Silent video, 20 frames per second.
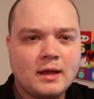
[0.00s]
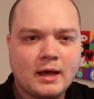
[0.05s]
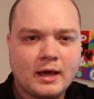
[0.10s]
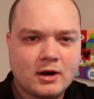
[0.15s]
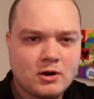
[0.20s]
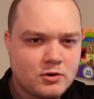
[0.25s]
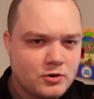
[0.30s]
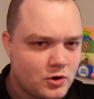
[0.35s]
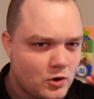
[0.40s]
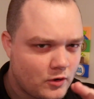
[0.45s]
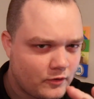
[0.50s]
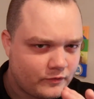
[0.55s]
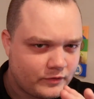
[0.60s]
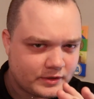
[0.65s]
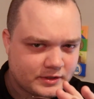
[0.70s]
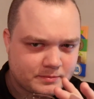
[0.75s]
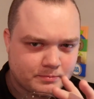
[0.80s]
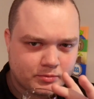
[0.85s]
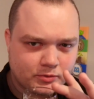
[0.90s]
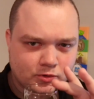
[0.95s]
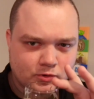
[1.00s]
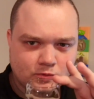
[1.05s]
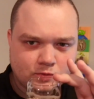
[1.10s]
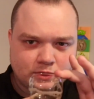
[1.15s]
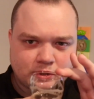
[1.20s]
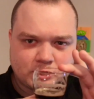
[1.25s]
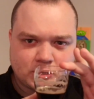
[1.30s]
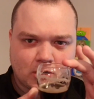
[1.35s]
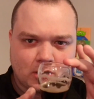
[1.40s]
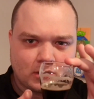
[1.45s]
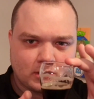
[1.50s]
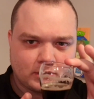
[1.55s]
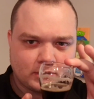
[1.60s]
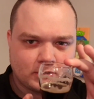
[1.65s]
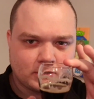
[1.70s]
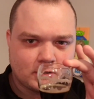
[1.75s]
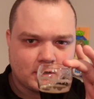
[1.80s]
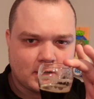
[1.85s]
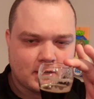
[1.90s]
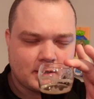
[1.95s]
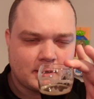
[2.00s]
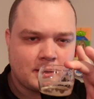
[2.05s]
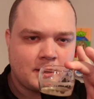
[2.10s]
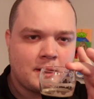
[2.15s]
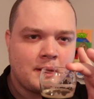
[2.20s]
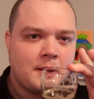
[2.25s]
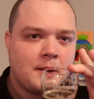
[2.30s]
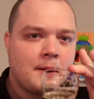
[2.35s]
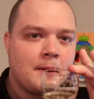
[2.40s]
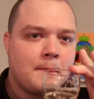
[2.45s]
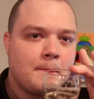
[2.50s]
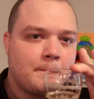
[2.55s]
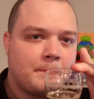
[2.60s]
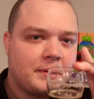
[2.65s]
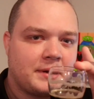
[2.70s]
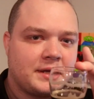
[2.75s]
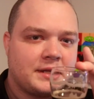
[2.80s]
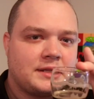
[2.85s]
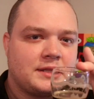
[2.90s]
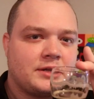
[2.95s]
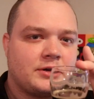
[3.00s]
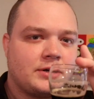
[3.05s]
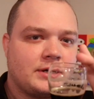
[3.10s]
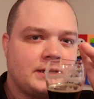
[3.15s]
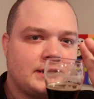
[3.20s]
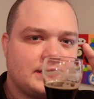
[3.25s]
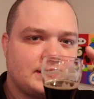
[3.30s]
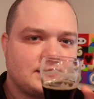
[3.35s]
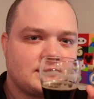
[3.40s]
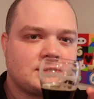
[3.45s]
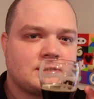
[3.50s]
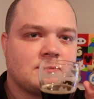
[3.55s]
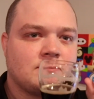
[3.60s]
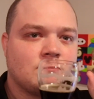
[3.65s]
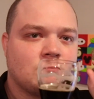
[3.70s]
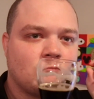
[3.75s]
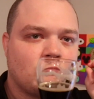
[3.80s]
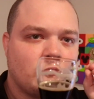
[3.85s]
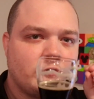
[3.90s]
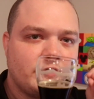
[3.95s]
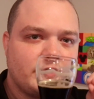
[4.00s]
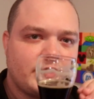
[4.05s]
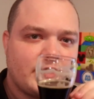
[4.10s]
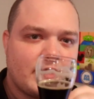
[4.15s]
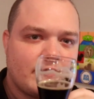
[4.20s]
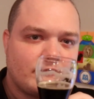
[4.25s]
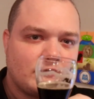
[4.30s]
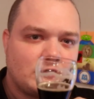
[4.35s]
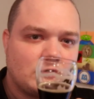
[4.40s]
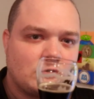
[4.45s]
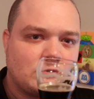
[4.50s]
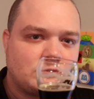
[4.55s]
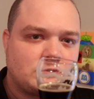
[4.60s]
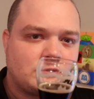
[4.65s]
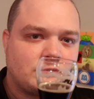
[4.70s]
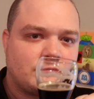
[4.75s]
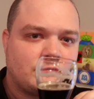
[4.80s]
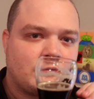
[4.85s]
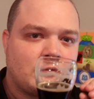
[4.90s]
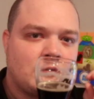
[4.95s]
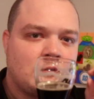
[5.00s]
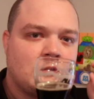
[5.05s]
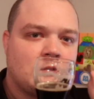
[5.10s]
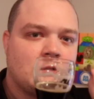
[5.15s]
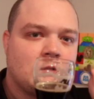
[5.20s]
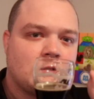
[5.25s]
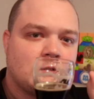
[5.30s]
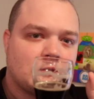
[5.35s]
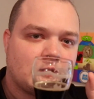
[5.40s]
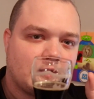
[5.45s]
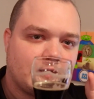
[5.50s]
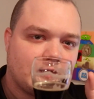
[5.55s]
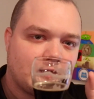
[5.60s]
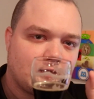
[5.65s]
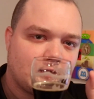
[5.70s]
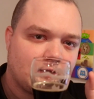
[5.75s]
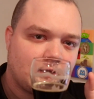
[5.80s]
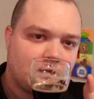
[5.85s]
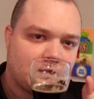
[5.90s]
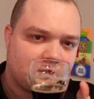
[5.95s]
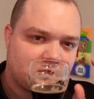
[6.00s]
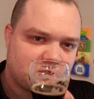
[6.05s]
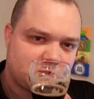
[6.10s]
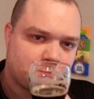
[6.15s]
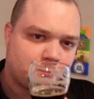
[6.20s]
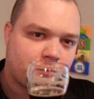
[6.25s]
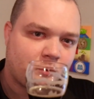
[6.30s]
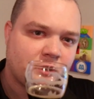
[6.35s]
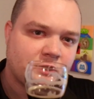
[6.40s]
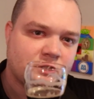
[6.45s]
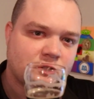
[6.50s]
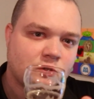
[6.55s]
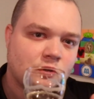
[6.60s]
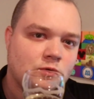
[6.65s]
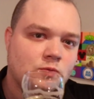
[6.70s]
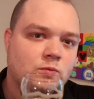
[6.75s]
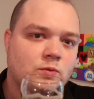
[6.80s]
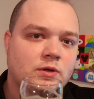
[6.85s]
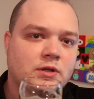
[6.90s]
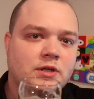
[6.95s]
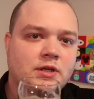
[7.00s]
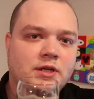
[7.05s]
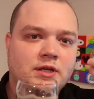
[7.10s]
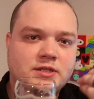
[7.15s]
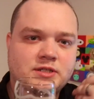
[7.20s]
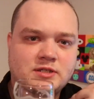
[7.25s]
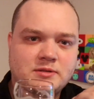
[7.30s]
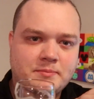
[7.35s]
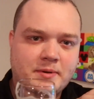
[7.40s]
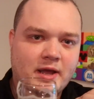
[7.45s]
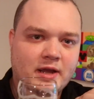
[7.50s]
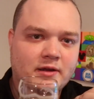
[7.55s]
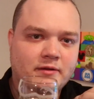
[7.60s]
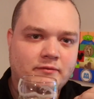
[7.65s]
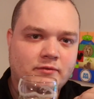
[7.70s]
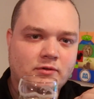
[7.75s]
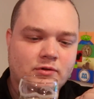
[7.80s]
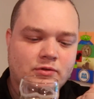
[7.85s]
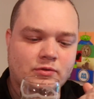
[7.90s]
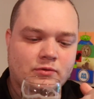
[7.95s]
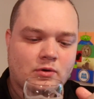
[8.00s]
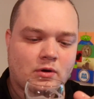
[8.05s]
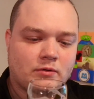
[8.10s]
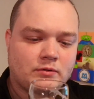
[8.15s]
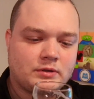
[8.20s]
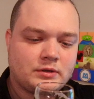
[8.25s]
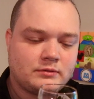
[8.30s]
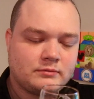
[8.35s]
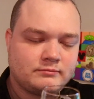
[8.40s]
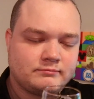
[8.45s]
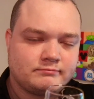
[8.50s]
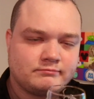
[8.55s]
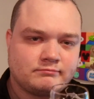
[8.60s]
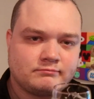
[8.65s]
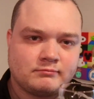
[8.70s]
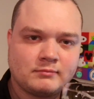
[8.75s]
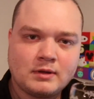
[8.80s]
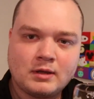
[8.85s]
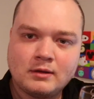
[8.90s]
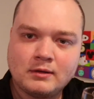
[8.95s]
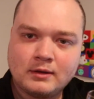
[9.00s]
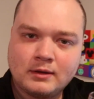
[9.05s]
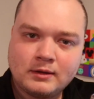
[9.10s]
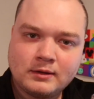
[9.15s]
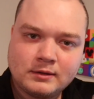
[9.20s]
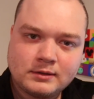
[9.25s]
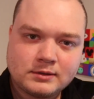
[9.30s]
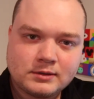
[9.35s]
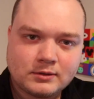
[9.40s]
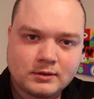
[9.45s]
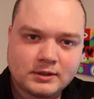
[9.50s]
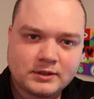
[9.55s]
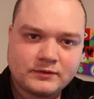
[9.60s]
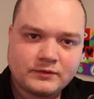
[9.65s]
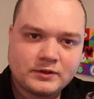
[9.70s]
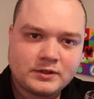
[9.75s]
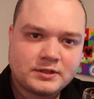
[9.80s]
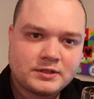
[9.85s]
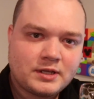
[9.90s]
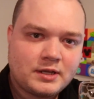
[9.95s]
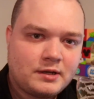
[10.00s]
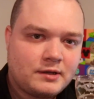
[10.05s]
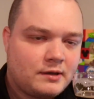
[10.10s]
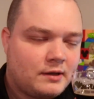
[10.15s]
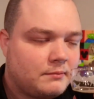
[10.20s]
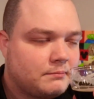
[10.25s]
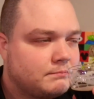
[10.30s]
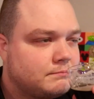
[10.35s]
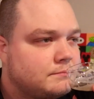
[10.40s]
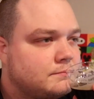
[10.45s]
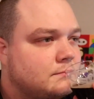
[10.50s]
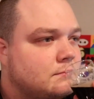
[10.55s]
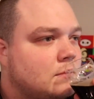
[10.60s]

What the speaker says: I don't know if it's brewed with chocolate or not, but there is some really heavy notes of like an espresso when it hits the back of your throat. So let's finish that up.